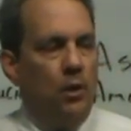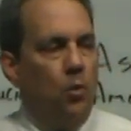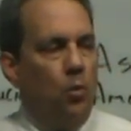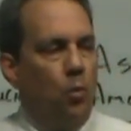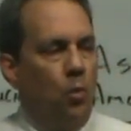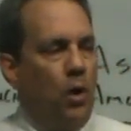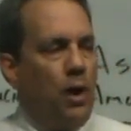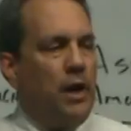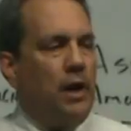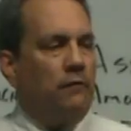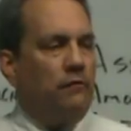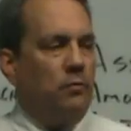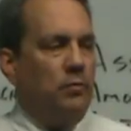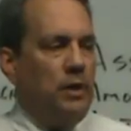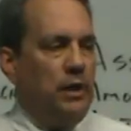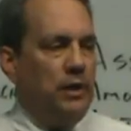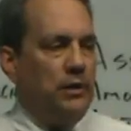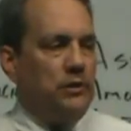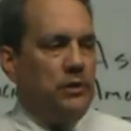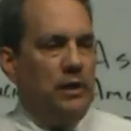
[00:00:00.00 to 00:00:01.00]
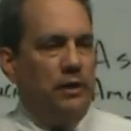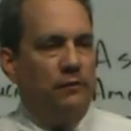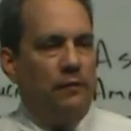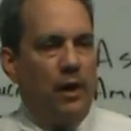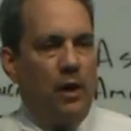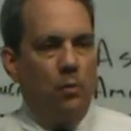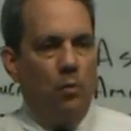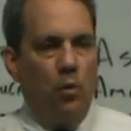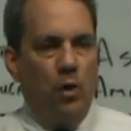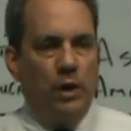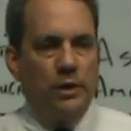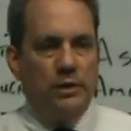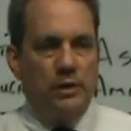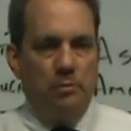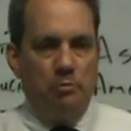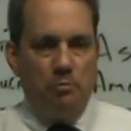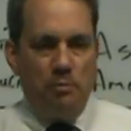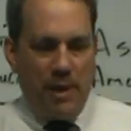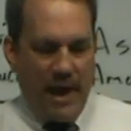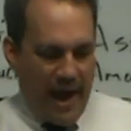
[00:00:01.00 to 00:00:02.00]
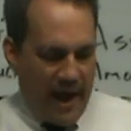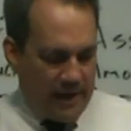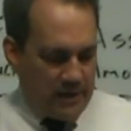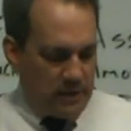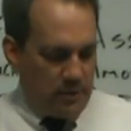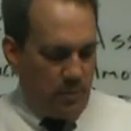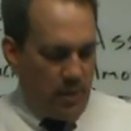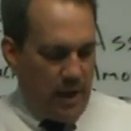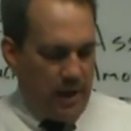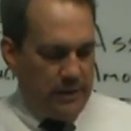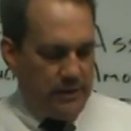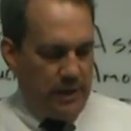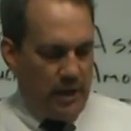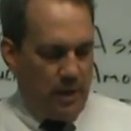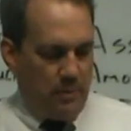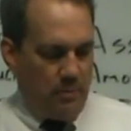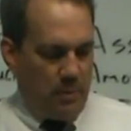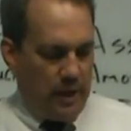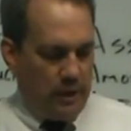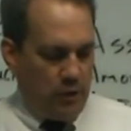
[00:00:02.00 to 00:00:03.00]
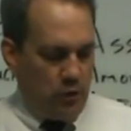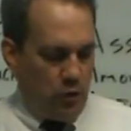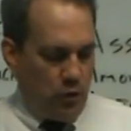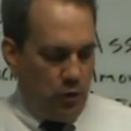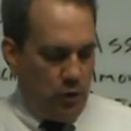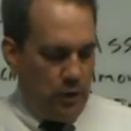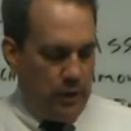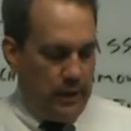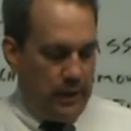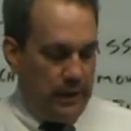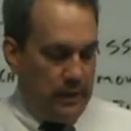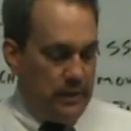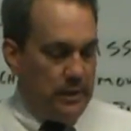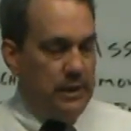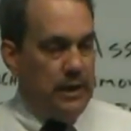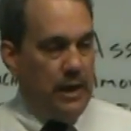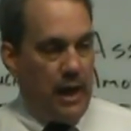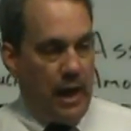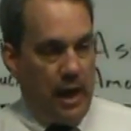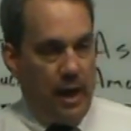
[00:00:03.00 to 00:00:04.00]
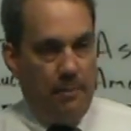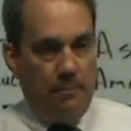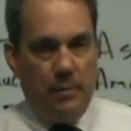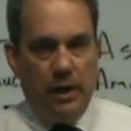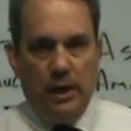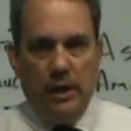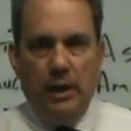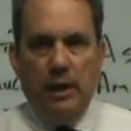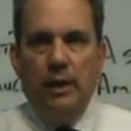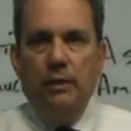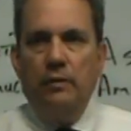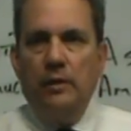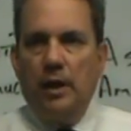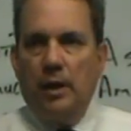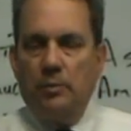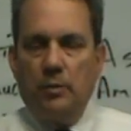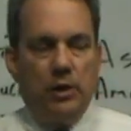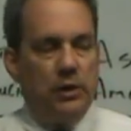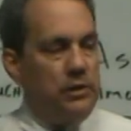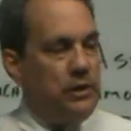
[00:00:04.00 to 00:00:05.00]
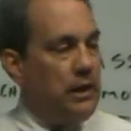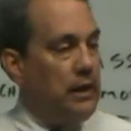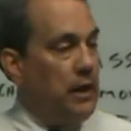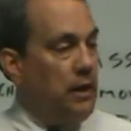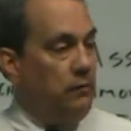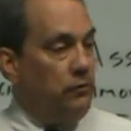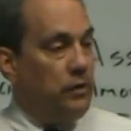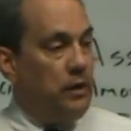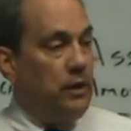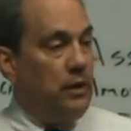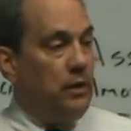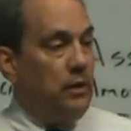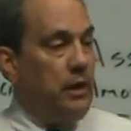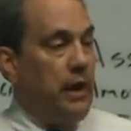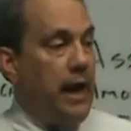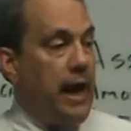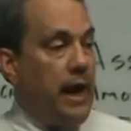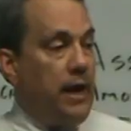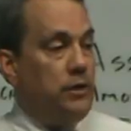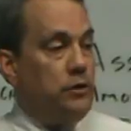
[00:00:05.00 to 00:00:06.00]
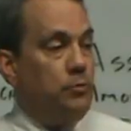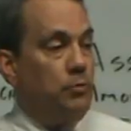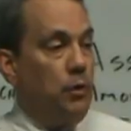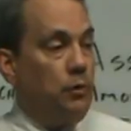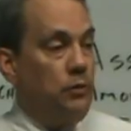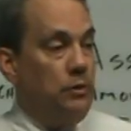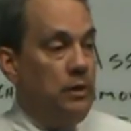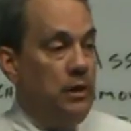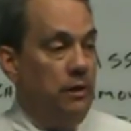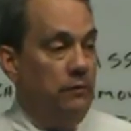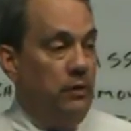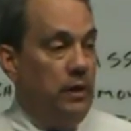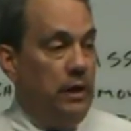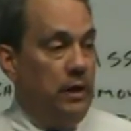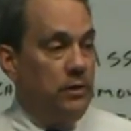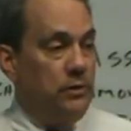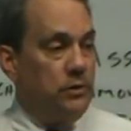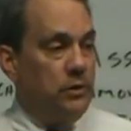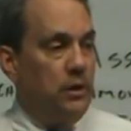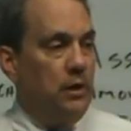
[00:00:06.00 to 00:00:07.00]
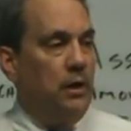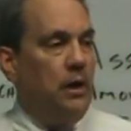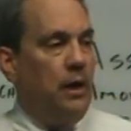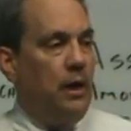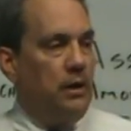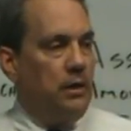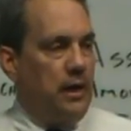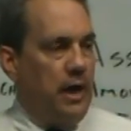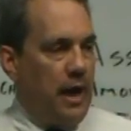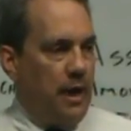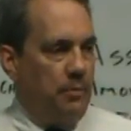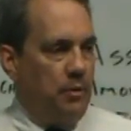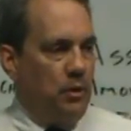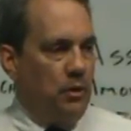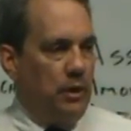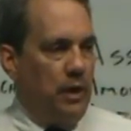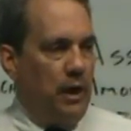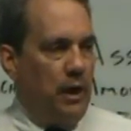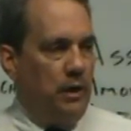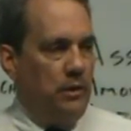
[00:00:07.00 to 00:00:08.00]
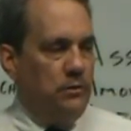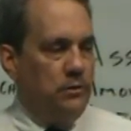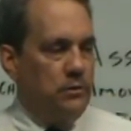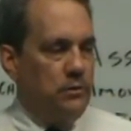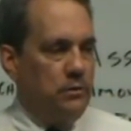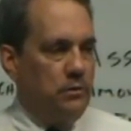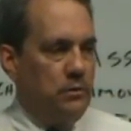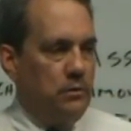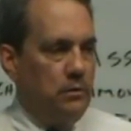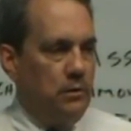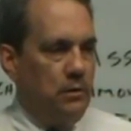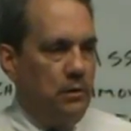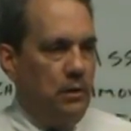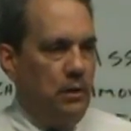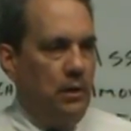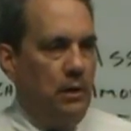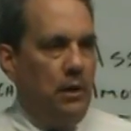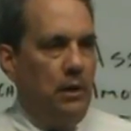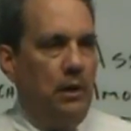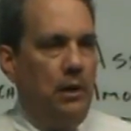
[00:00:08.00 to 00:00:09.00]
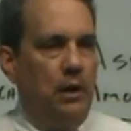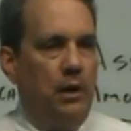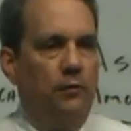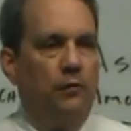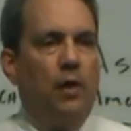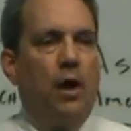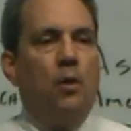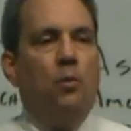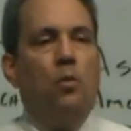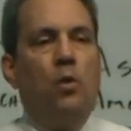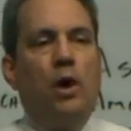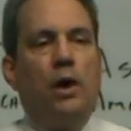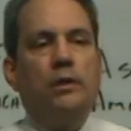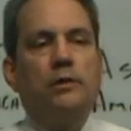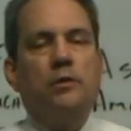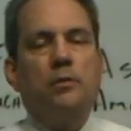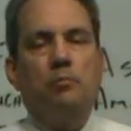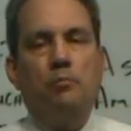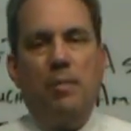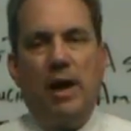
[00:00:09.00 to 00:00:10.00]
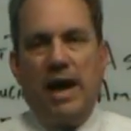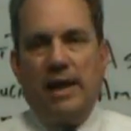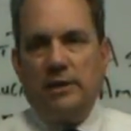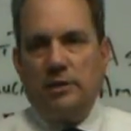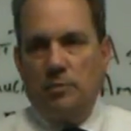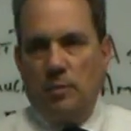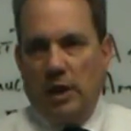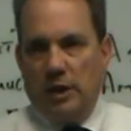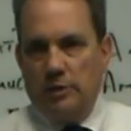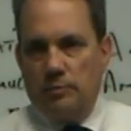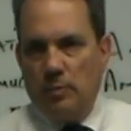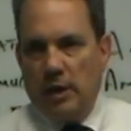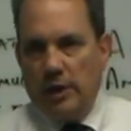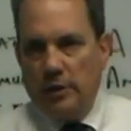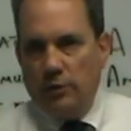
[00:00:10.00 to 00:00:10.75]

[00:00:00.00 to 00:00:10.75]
One of them is if I want to maximize out my current income, then I'm going to take everything in cash, both dividends and capital gains. If I want to maximize my